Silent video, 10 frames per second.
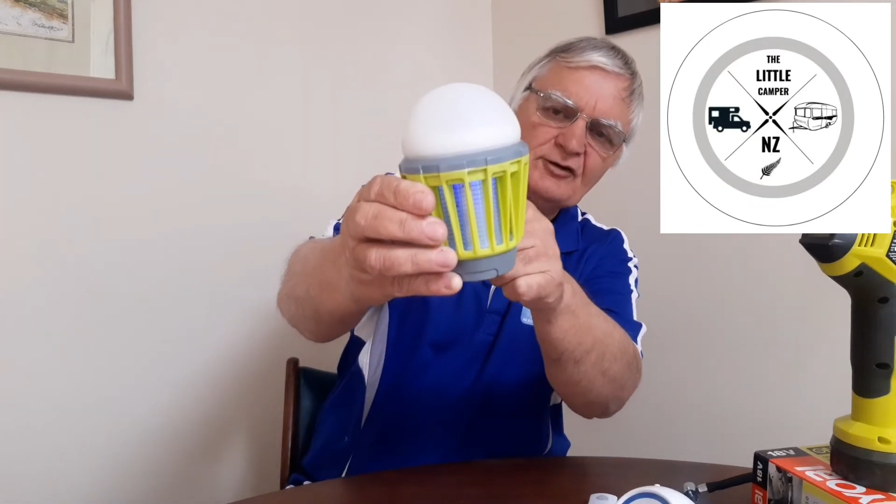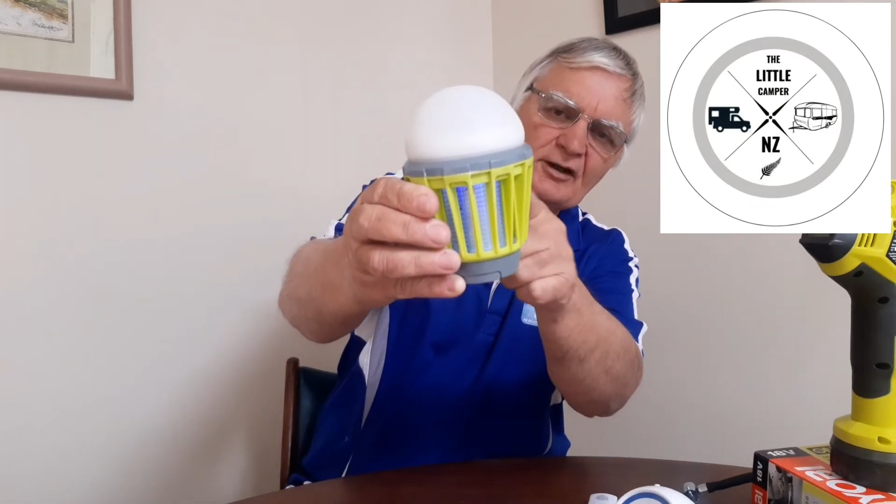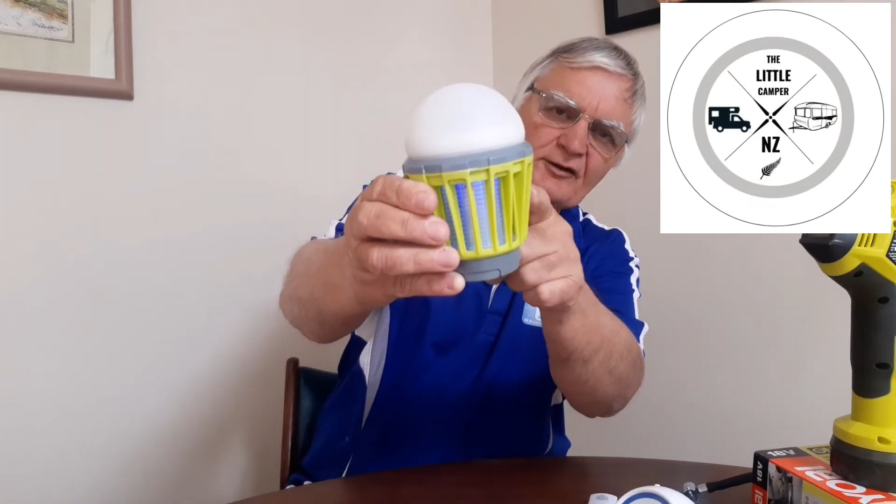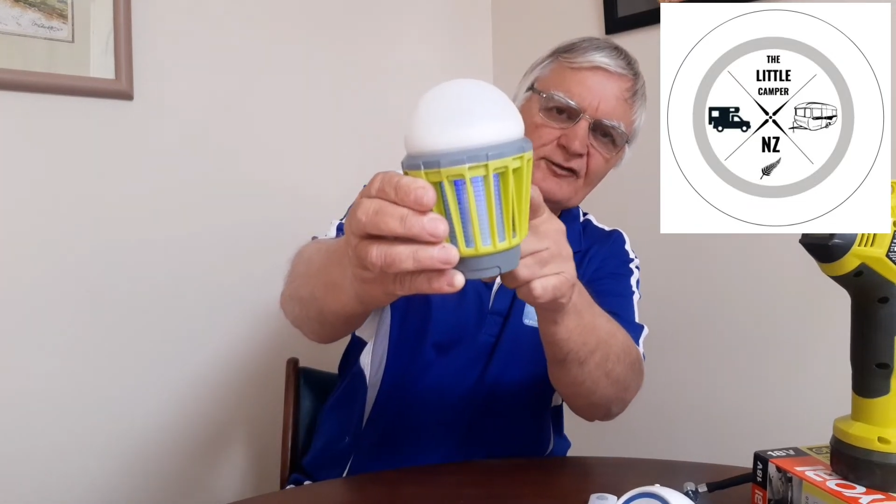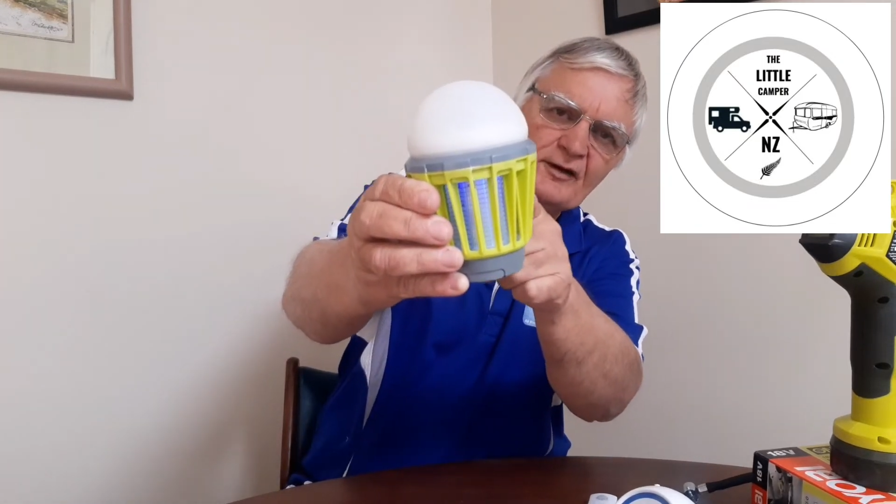You
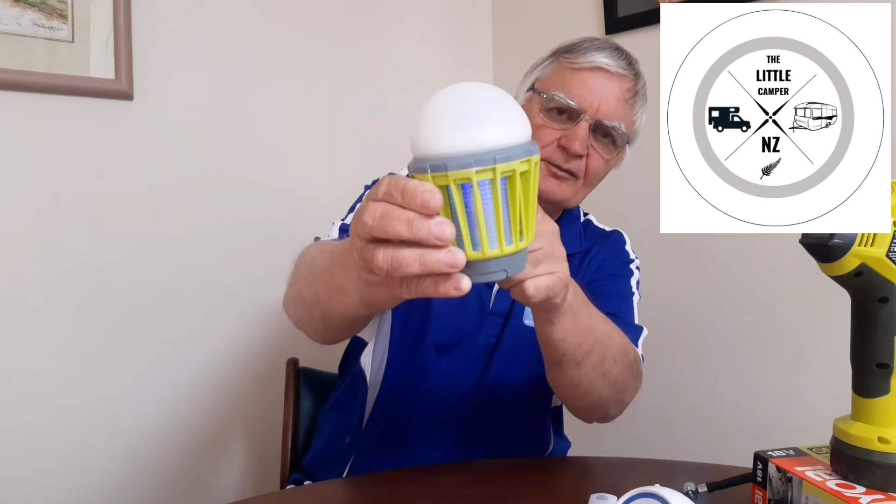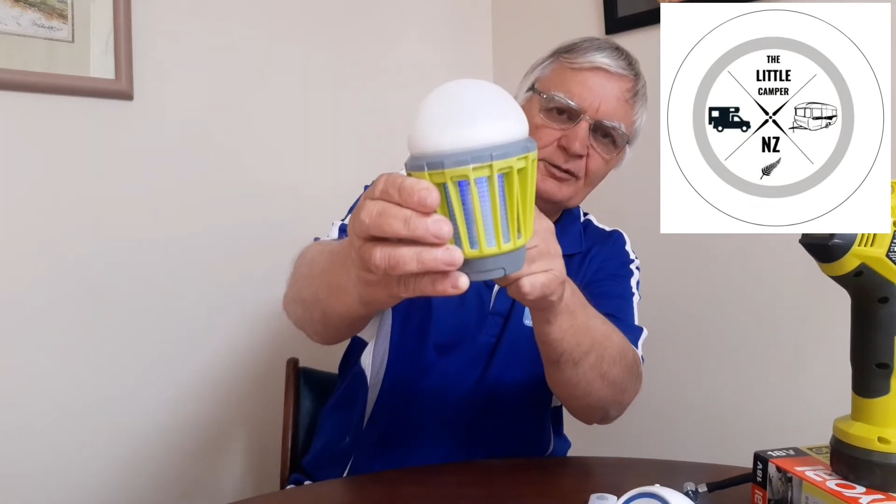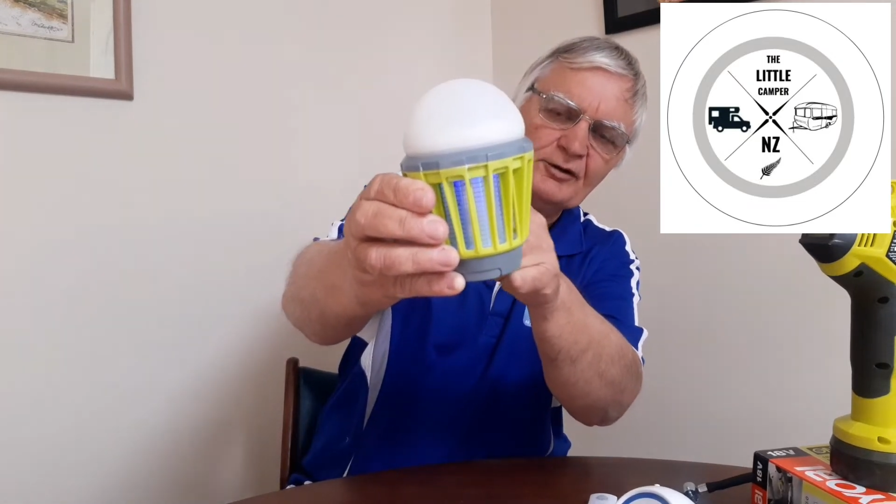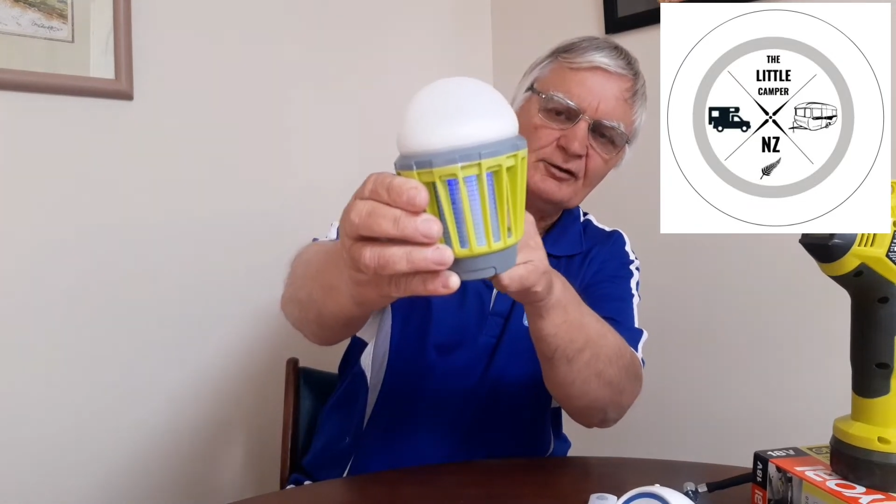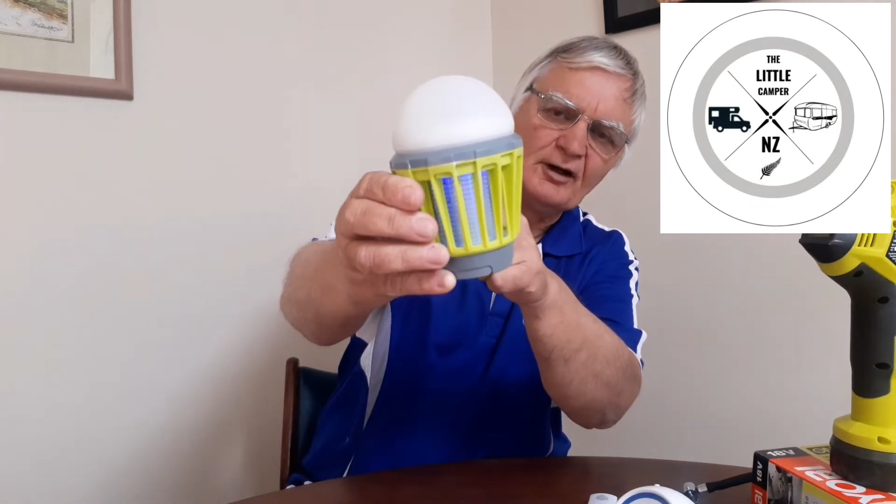can see the
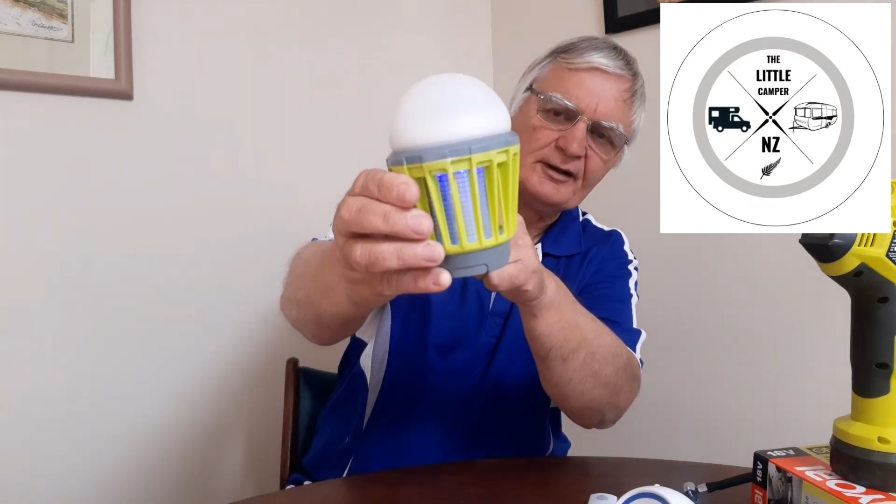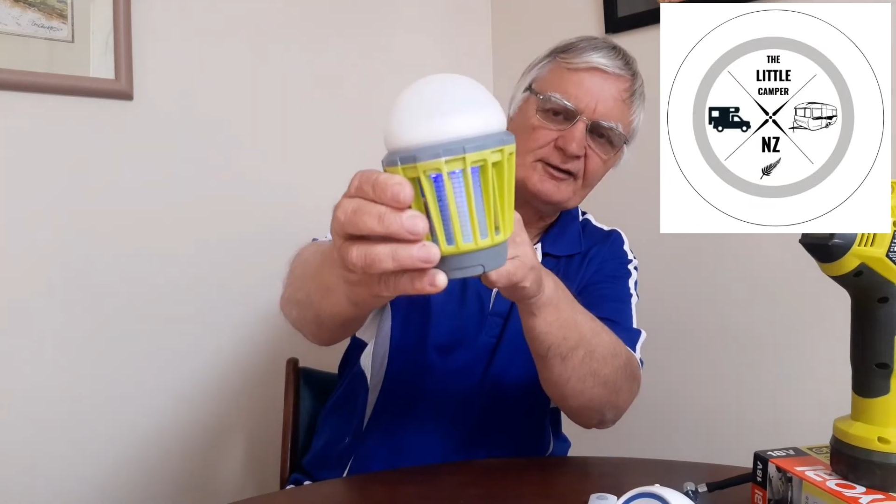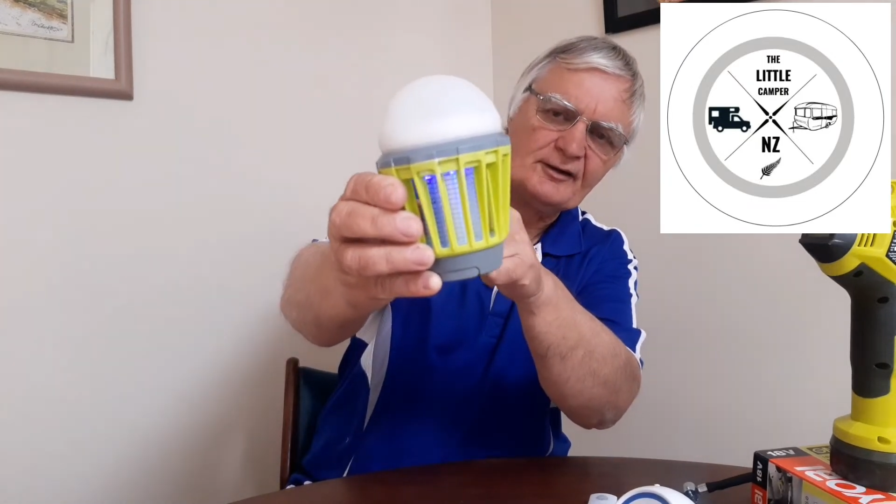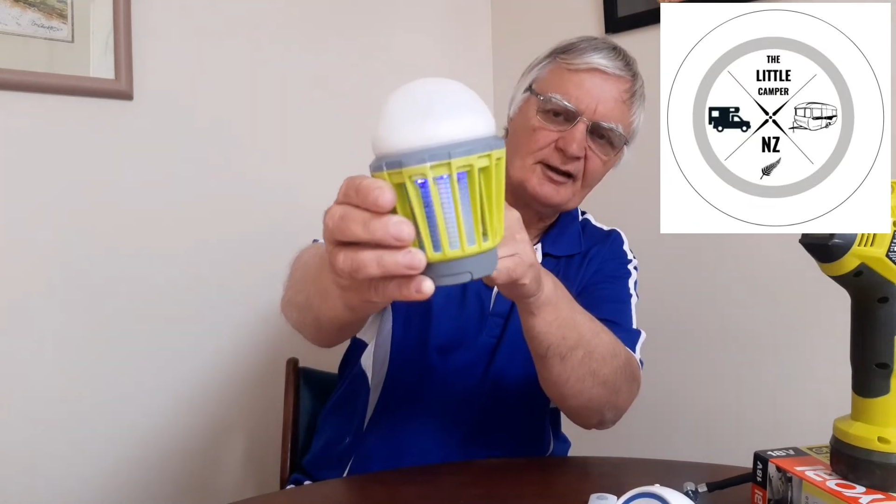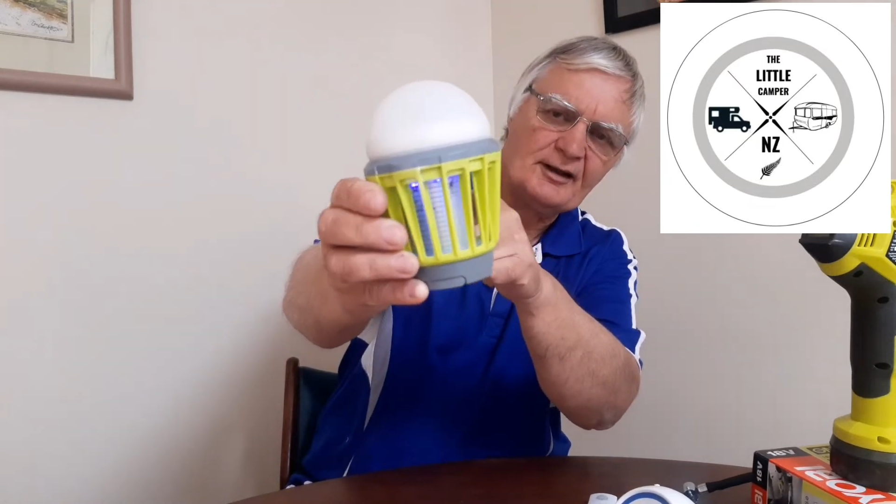blue light
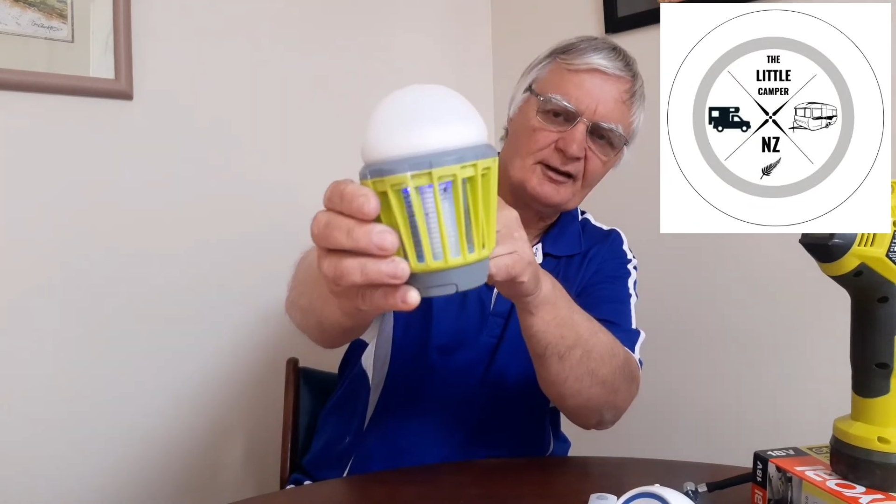in there.